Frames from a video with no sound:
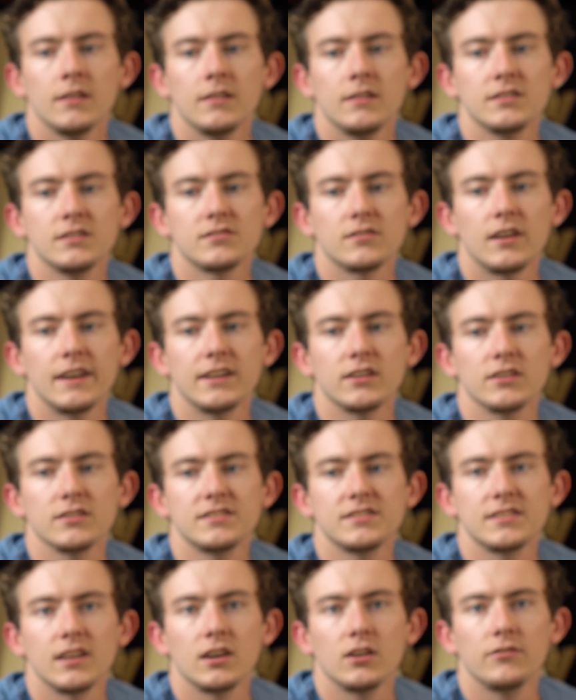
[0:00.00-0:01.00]
This lighter
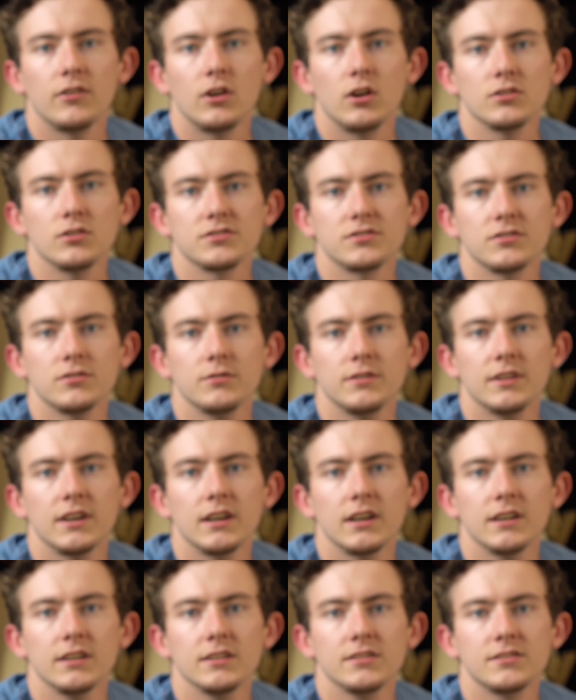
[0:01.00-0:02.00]
itself also
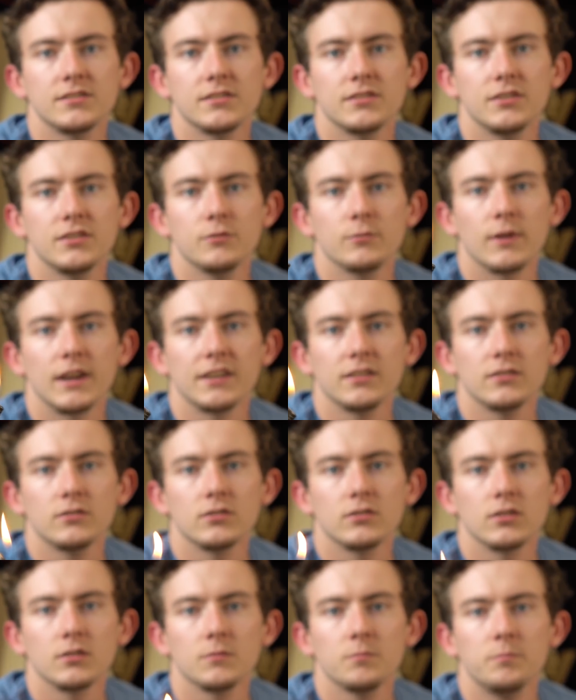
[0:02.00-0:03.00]
does the
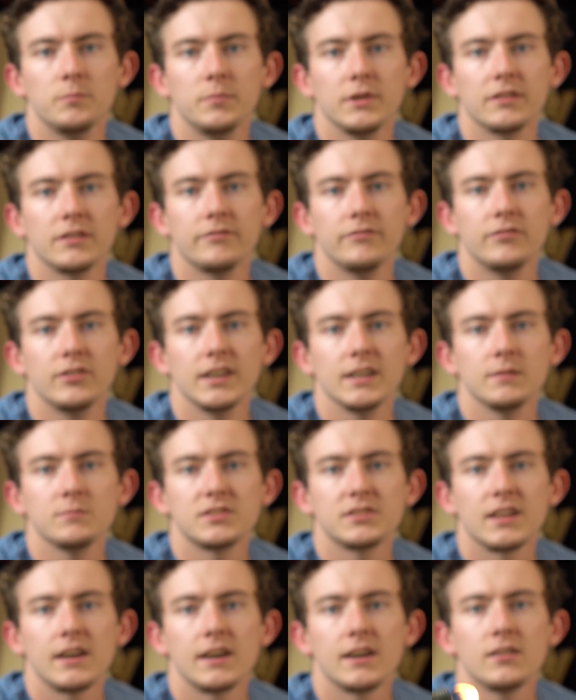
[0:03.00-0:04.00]
regular Bic flame
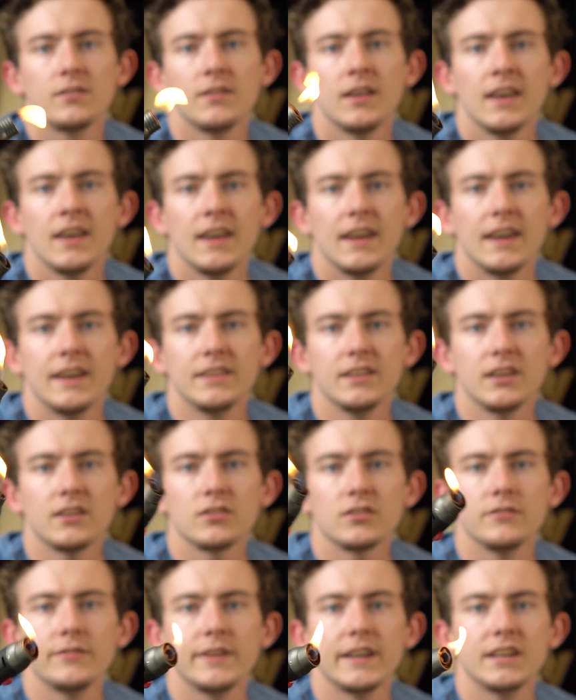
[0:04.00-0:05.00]
style, and the
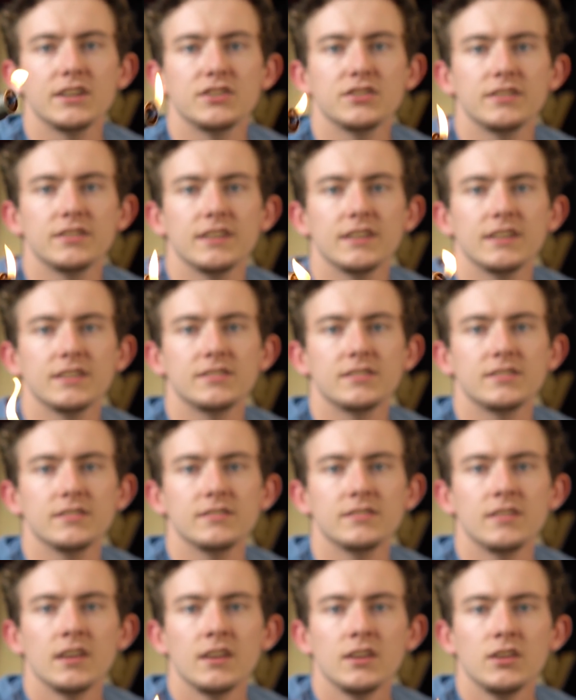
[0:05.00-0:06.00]
other advantage of this
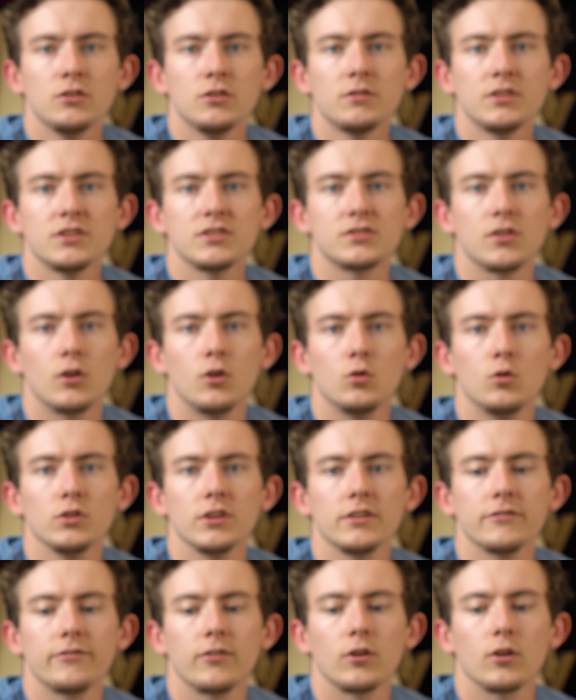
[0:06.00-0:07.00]
is you can just hold
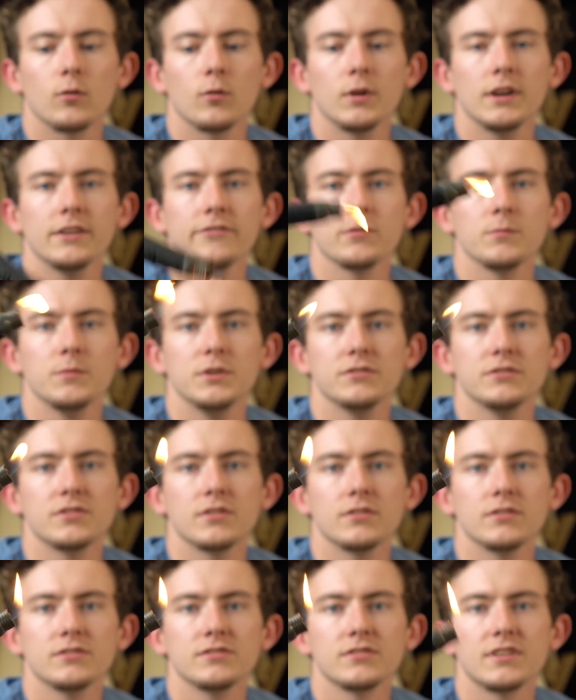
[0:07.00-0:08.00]
it far away from you,
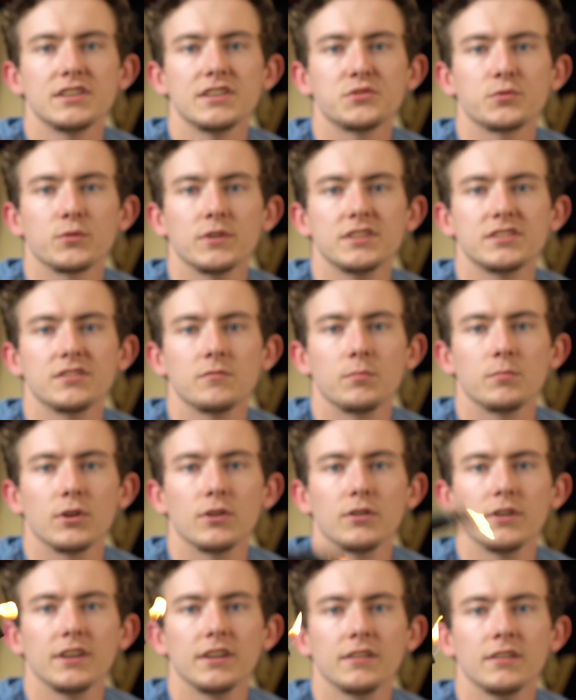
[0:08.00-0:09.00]
so there's less risk of
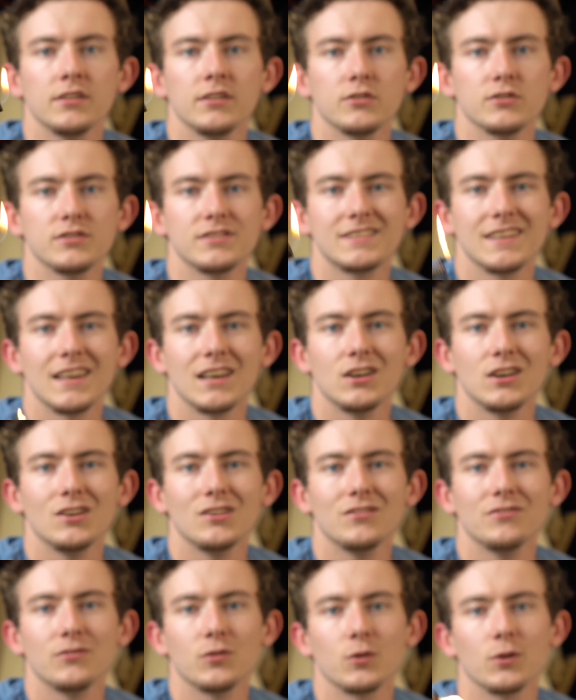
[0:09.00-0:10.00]
burning
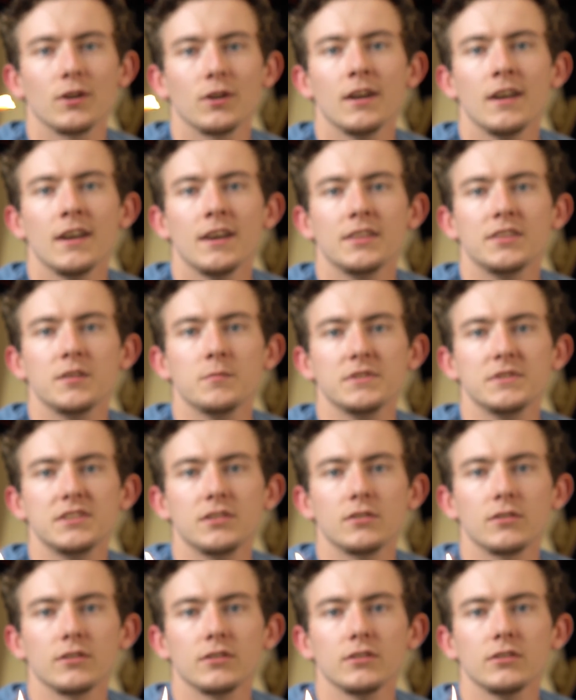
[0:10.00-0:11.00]
yourself or the
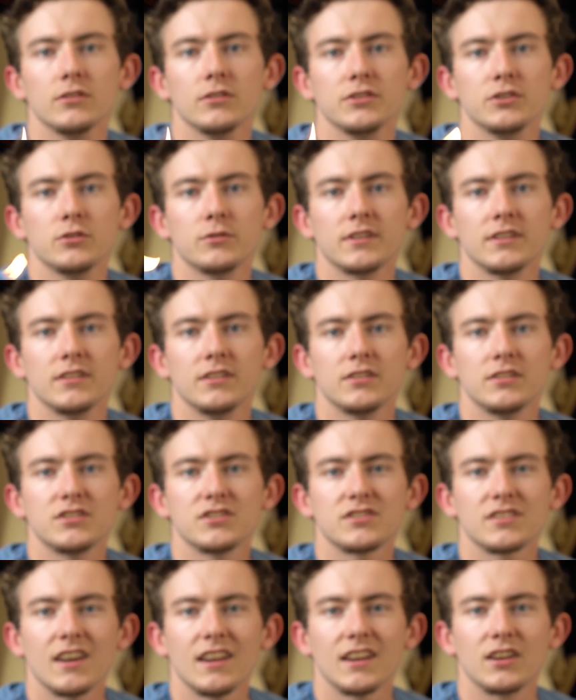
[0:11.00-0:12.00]
material. You can
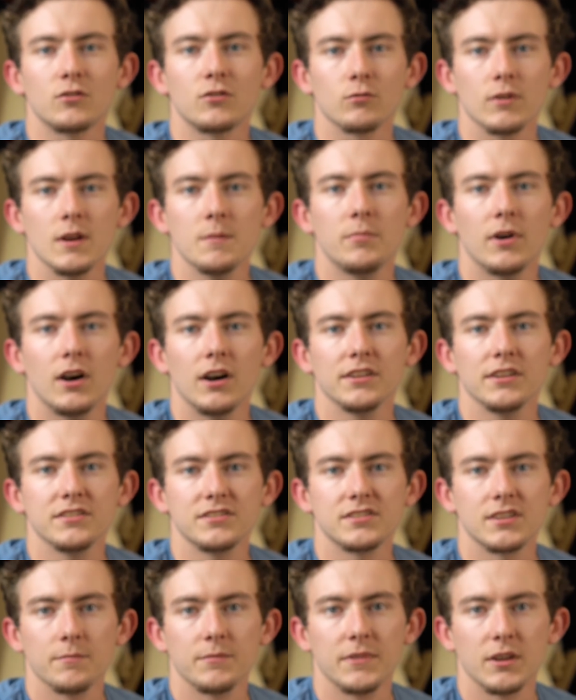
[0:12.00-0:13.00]
just kind of grip onto
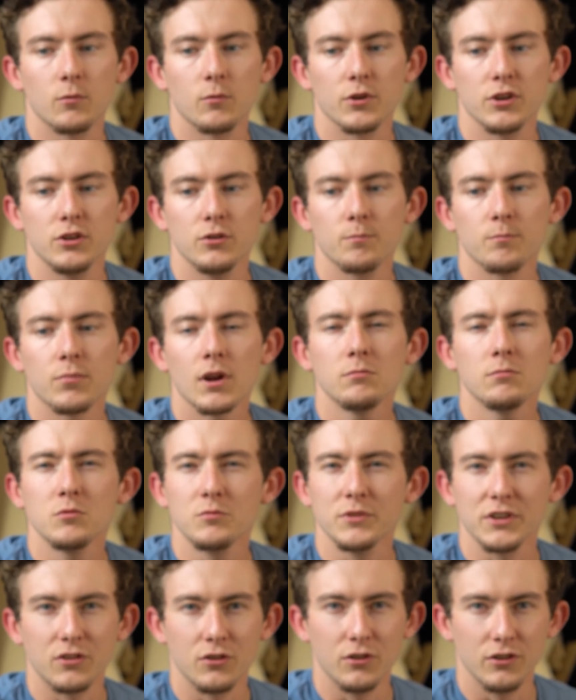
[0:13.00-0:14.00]
something where you
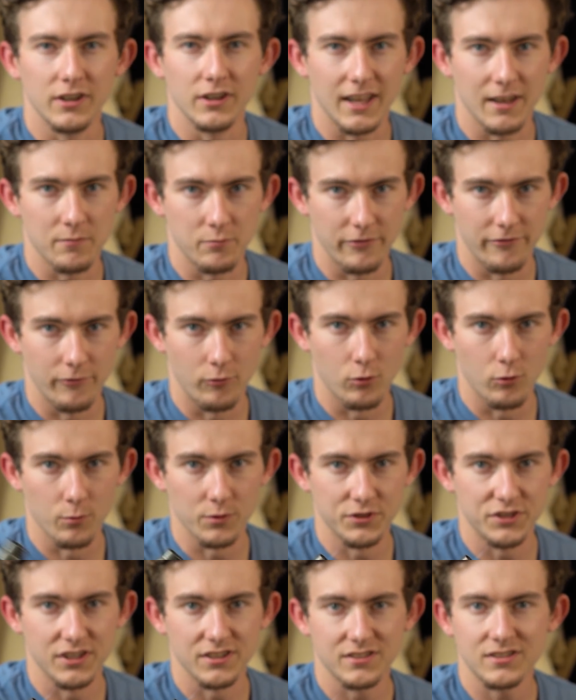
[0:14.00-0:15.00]
probably couldn't have before
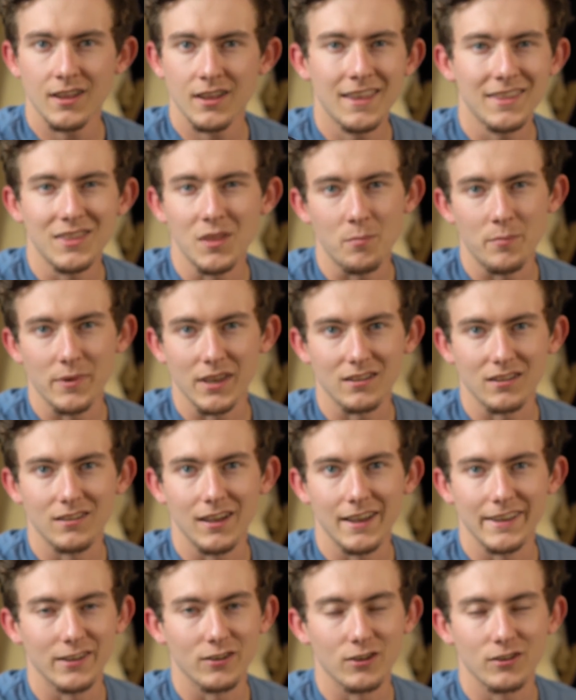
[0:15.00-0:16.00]
with just the Bic
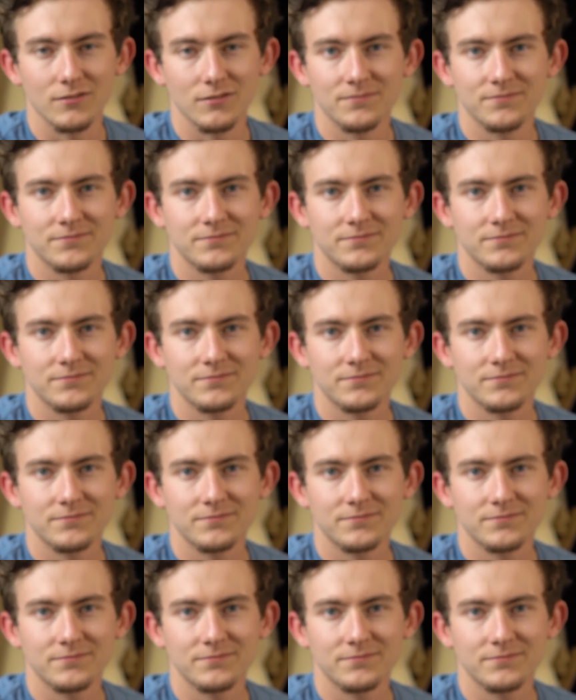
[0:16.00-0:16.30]
lighter.